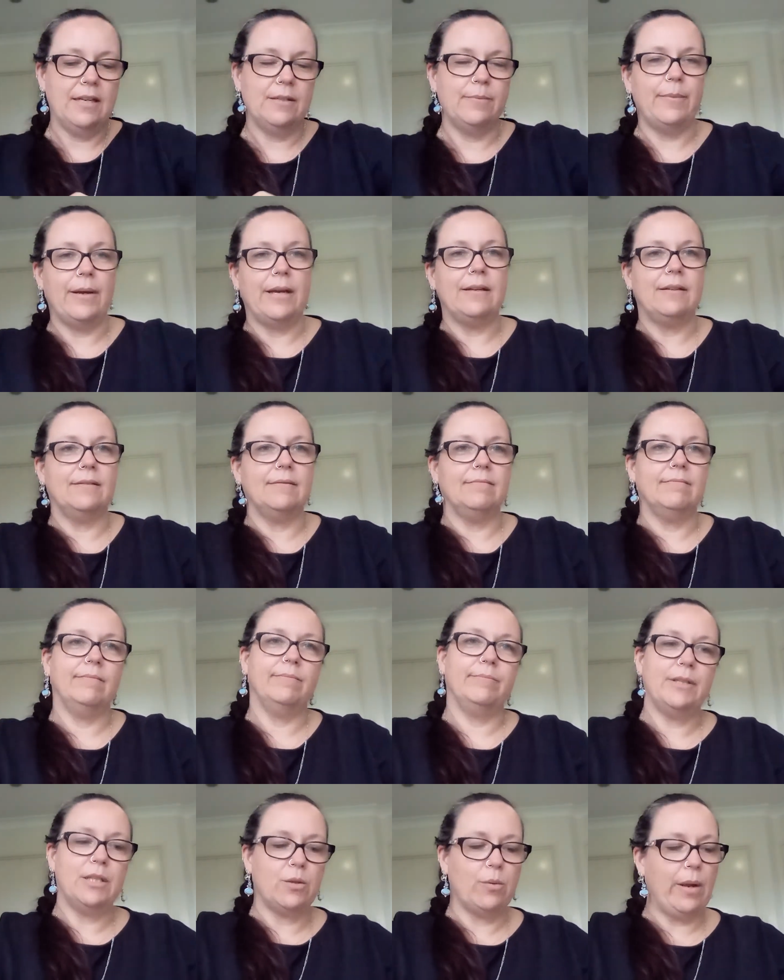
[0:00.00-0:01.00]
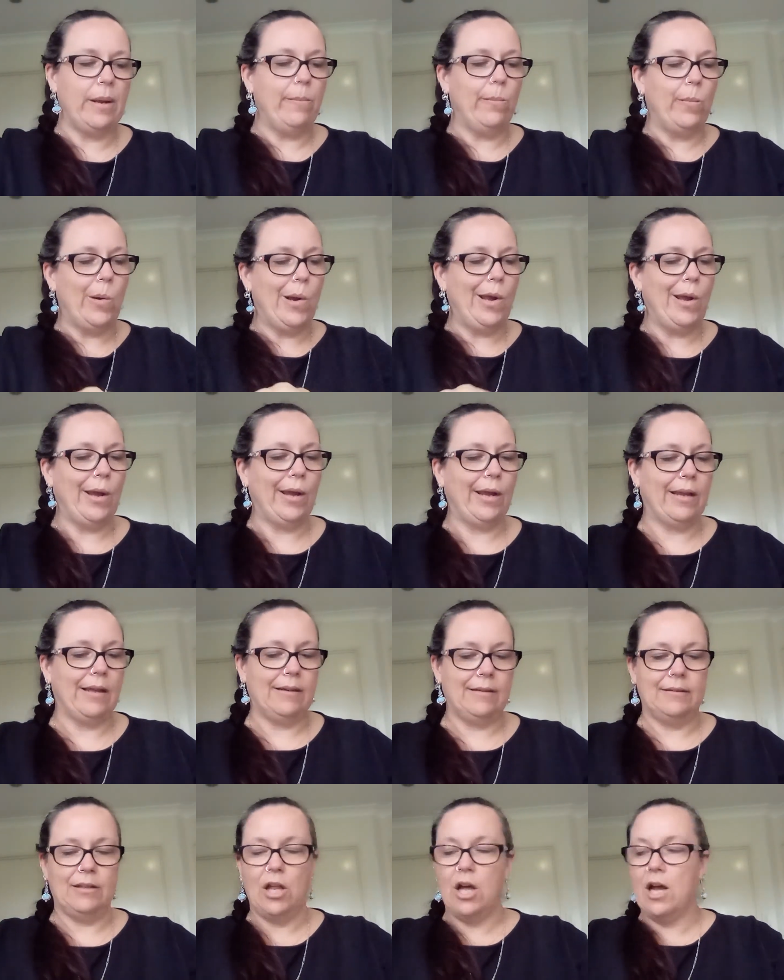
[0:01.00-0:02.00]
but between work
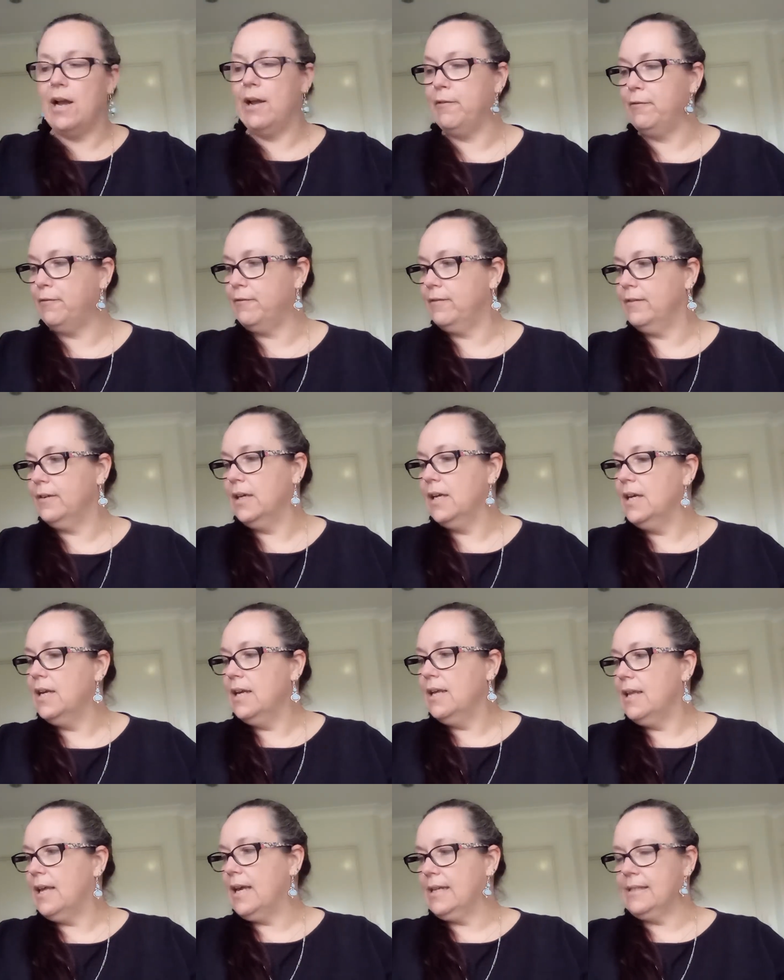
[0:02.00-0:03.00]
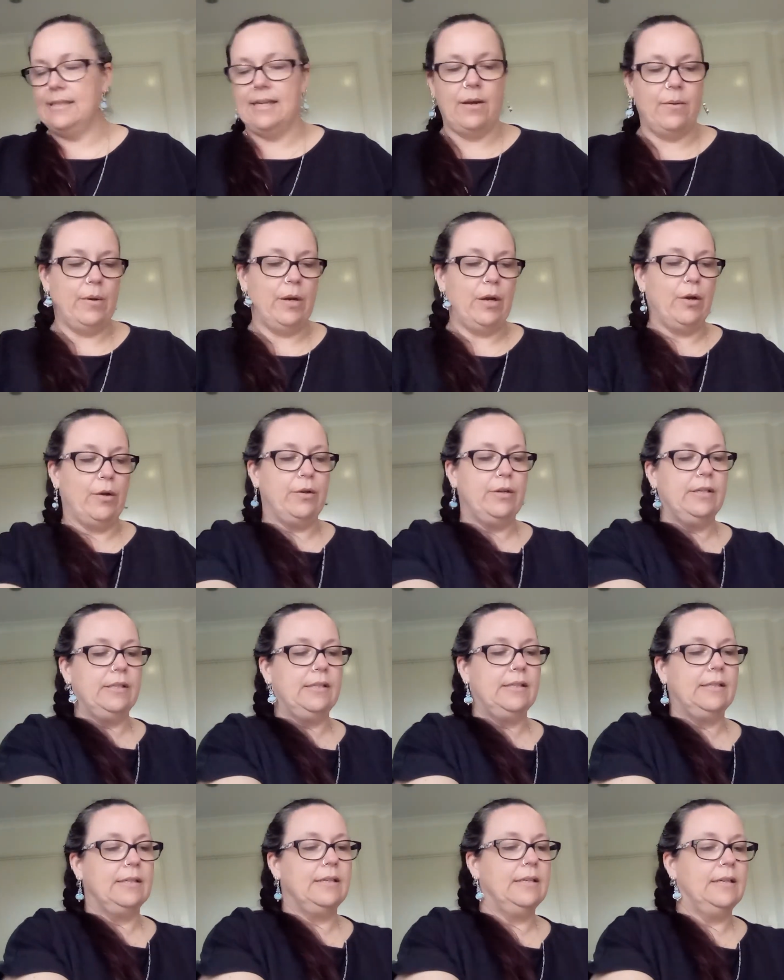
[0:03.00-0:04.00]
and life, that's how it
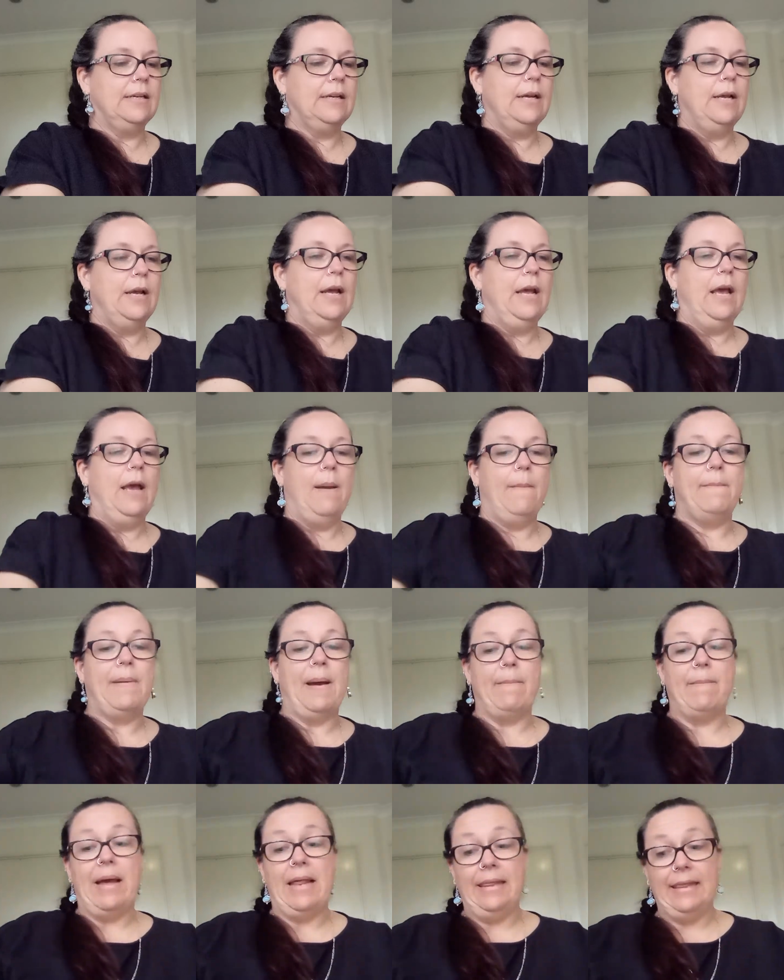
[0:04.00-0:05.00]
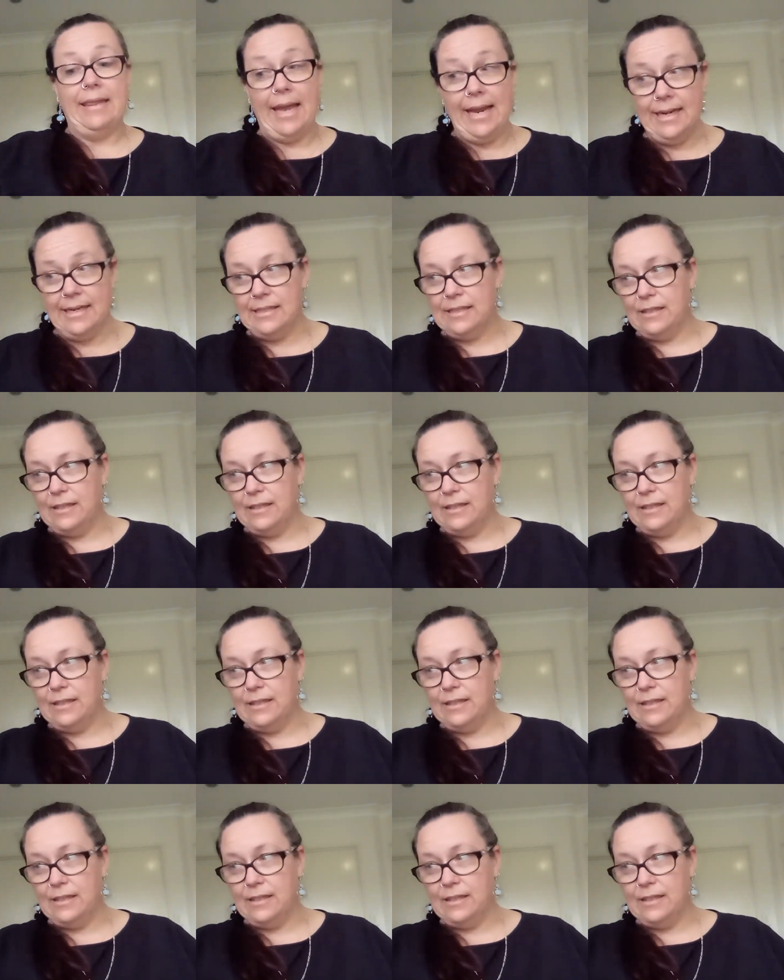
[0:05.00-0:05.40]
goes. But my latest